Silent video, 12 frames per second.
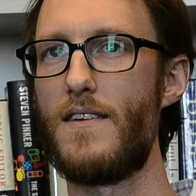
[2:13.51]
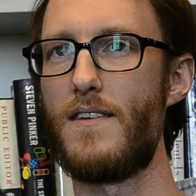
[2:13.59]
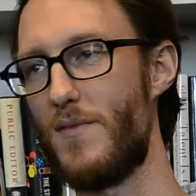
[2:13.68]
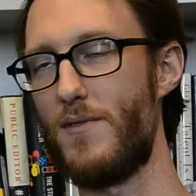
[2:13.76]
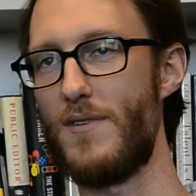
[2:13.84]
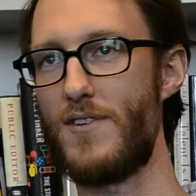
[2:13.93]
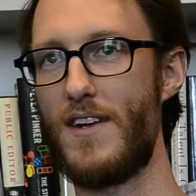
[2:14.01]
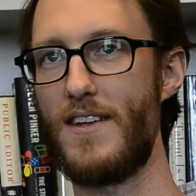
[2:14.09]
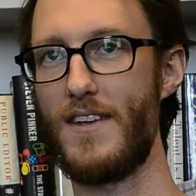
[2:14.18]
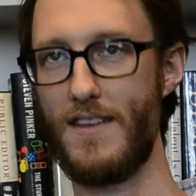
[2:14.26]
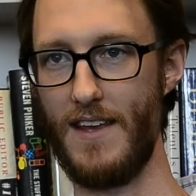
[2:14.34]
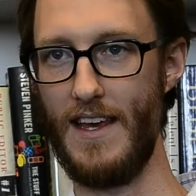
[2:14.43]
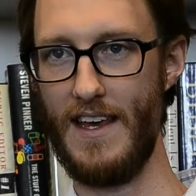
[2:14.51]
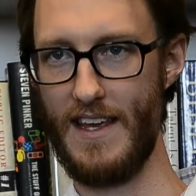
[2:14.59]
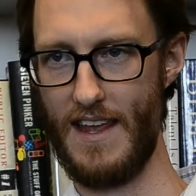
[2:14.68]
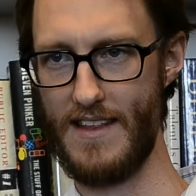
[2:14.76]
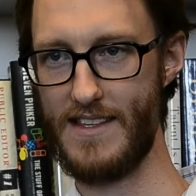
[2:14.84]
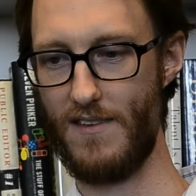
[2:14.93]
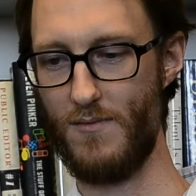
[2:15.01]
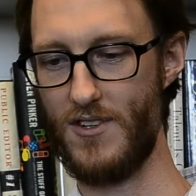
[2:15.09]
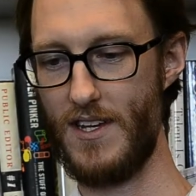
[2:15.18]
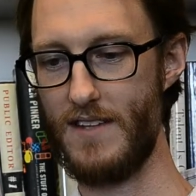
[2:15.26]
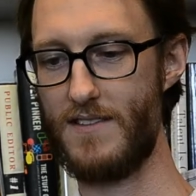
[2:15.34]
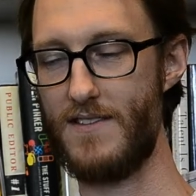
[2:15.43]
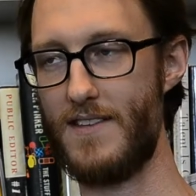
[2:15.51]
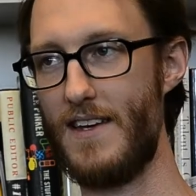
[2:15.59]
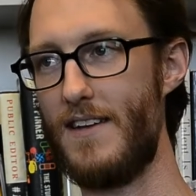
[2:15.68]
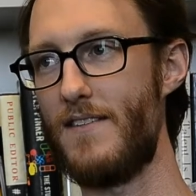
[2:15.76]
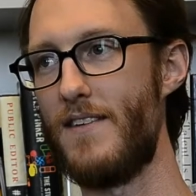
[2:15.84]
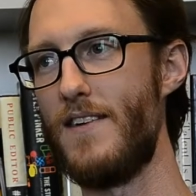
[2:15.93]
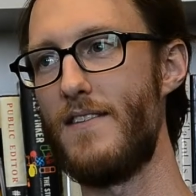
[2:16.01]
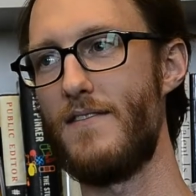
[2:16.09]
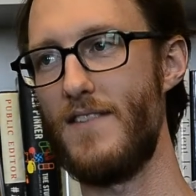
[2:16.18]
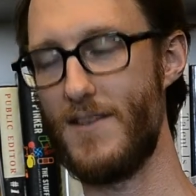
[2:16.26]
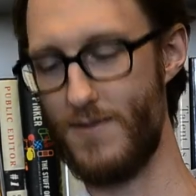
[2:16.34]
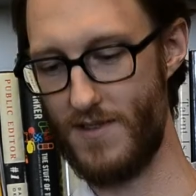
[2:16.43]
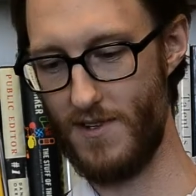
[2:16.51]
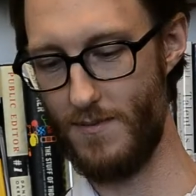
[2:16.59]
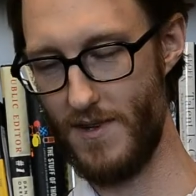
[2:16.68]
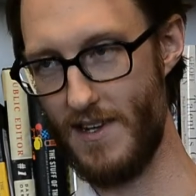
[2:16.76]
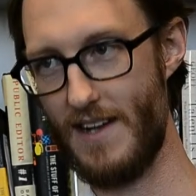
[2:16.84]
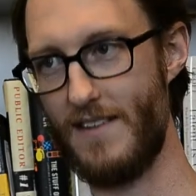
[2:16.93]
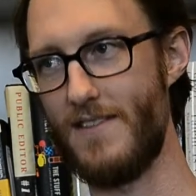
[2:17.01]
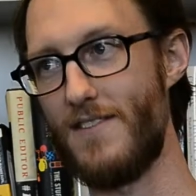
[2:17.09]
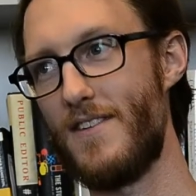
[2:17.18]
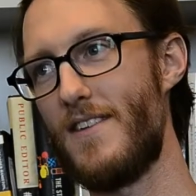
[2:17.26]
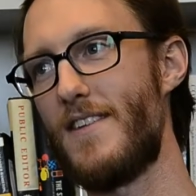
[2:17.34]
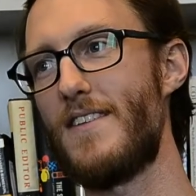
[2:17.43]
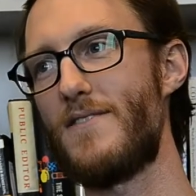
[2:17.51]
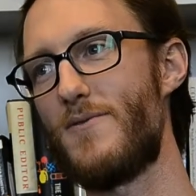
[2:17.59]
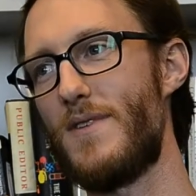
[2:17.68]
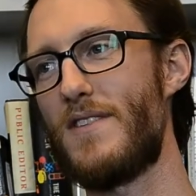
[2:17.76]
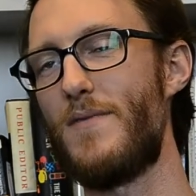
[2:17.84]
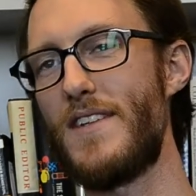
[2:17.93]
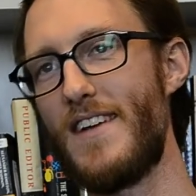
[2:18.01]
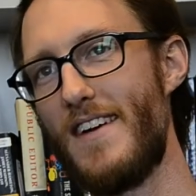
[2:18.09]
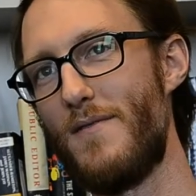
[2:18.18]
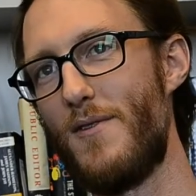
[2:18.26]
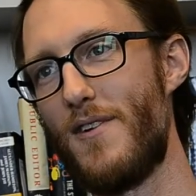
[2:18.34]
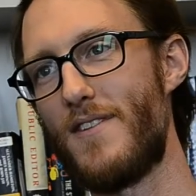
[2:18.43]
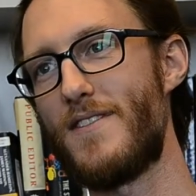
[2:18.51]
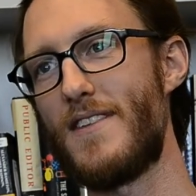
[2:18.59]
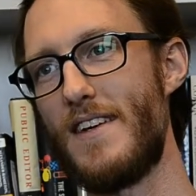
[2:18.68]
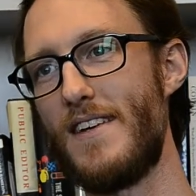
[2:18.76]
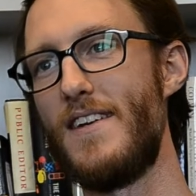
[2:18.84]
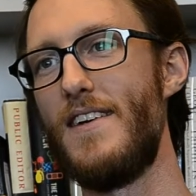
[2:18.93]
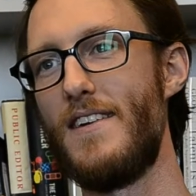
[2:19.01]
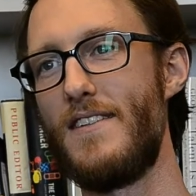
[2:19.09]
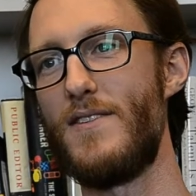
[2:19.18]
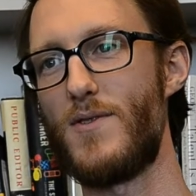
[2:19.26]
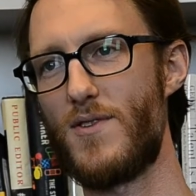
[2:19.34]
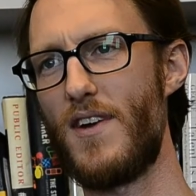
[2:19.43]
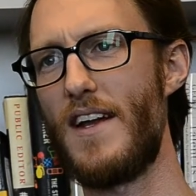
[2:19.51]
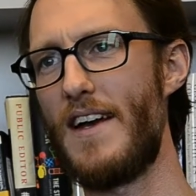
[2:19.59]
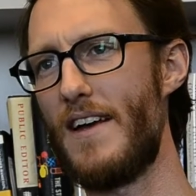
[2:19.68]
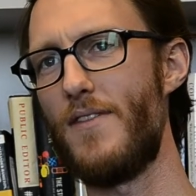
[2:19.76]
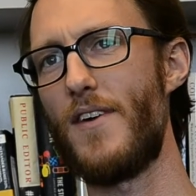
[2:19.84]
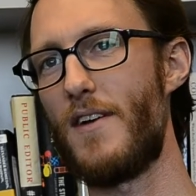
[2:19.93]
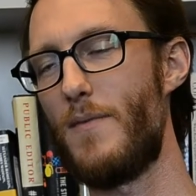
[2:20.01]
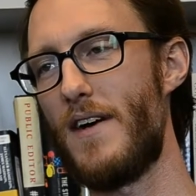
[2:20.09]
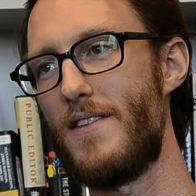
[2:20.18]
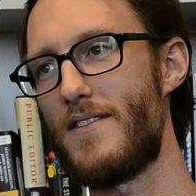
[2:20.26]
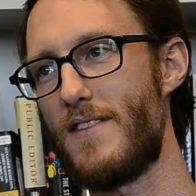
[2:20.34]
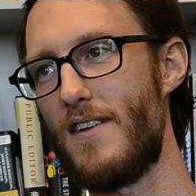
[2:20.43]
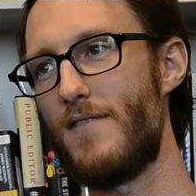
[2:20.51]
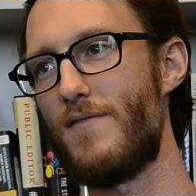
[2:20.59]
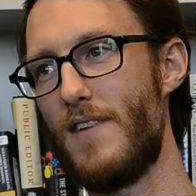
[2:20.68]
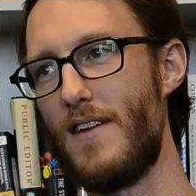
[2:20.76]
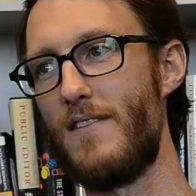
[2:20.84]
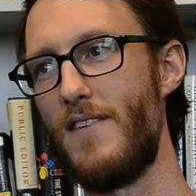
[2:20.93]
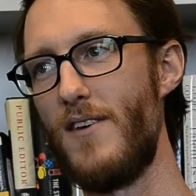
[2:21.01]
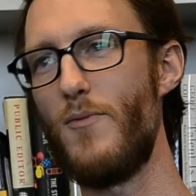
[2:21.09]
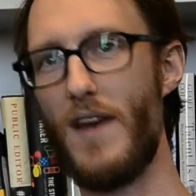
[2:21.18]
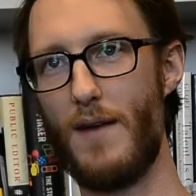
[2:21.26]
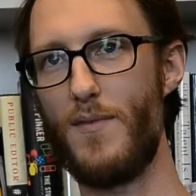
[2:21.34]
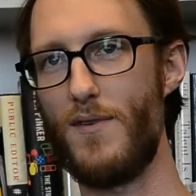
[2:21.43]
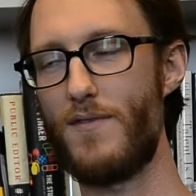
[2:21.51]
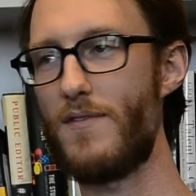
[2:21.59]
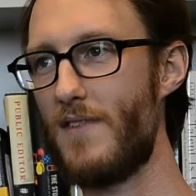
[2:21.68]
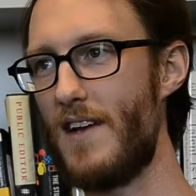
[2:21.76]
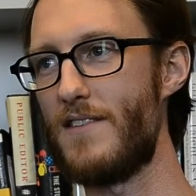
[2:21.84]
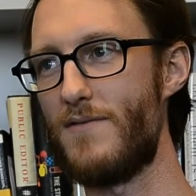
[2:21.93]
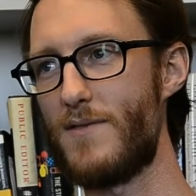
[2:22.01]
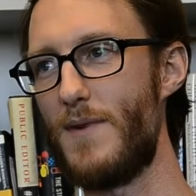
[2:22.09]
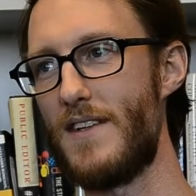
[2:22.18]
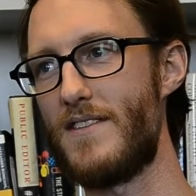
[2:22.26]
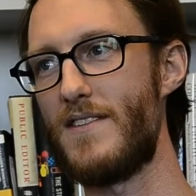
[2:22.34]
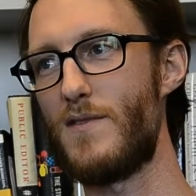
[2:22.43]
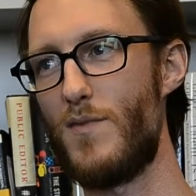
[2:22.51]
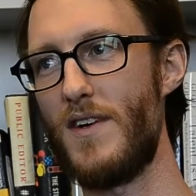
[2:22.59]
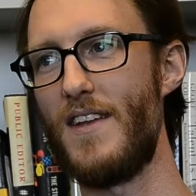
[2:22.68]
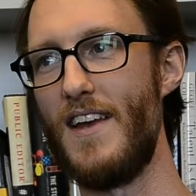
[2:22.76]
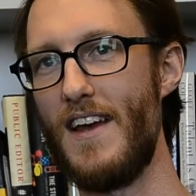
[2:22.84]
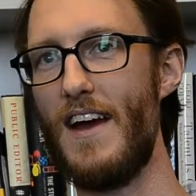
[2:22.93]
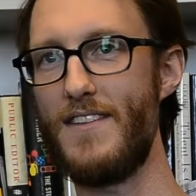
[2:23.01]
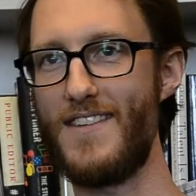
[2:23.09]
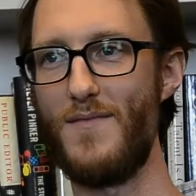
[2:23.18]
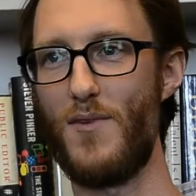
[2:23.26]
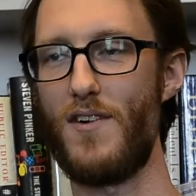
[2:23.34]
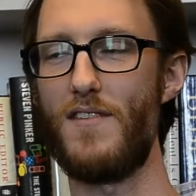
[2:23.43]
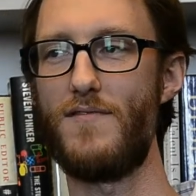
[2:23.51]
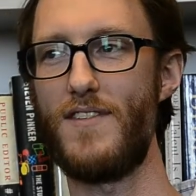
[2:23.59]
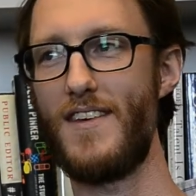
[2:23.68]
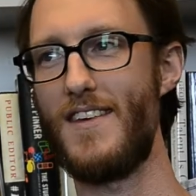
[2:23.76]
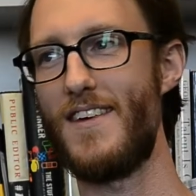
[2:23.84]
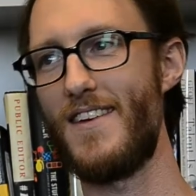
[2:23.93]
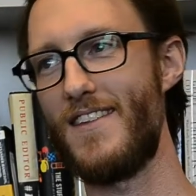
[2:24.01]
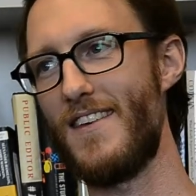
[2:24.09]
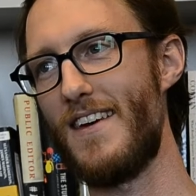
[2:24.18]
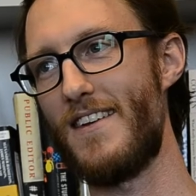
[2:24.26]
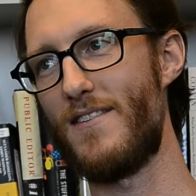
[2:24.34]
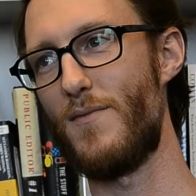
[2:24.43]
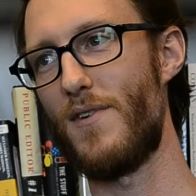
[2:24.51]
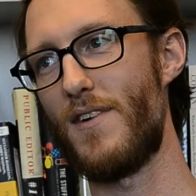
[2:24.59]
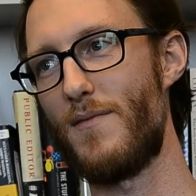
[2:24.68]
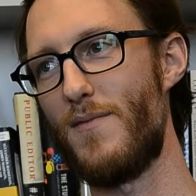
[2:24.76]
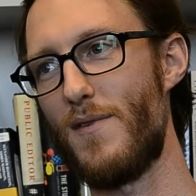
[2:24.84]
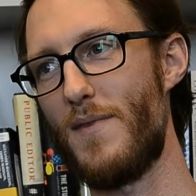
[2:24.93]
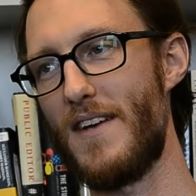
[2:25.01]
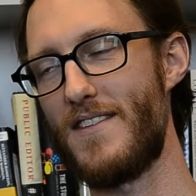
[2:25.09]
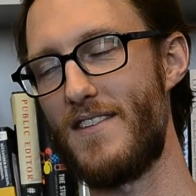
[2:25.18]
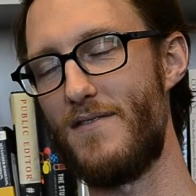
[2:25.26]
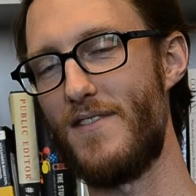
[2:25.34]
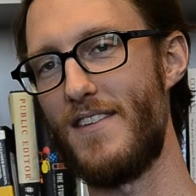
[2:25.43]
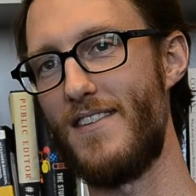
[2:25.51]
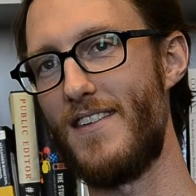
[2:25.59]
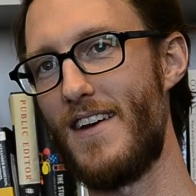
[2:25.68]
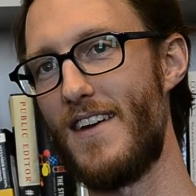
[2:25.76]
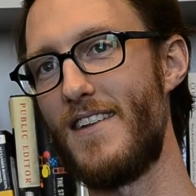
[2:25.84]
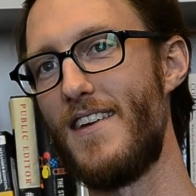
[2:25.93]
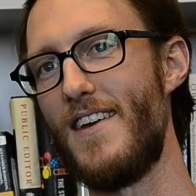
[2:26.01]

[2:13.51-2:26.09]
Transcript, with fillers: but we tried to at least give them a chance to say, this was stupid, I didn't learn anything, this was a waste of my time, or to say, this was great. I hadn't thought about this stuff, and we got both kinds of responses. But I'd say more of the uh, the latter, more more positive than. Uh,